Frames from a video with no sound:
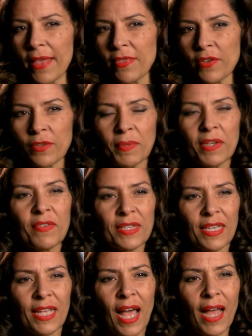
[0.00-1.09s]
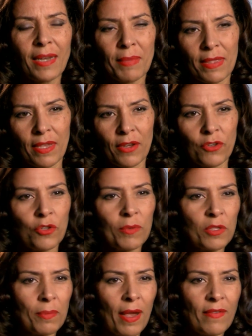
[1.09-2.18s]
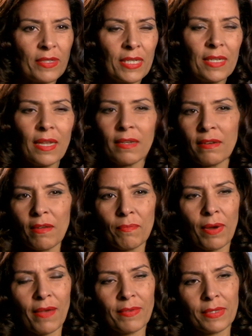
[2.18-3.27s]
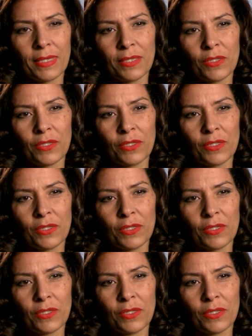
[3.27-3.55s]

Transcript: And there's a bit of a dichotomy there too much privacy, not enough privacy.